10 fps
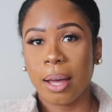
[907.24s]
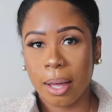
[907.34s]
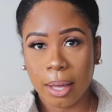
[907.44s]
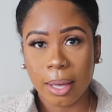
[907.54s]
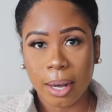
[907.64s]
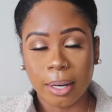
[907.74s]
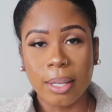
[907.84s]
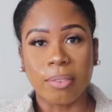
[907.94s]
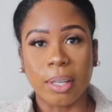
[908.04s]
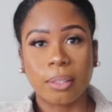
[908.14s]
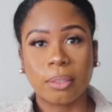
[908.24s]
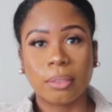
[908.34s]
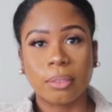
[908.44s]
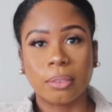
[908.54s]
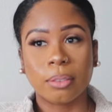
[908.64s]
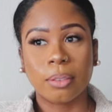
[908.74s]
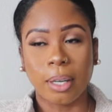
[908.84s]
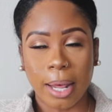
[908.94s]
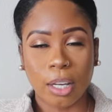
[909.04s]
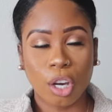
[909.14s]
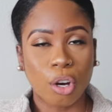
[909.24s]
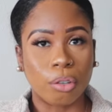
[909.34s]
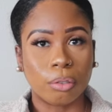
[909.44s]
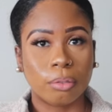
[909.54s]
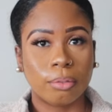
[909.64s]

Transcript: I got to leave it. Let it go.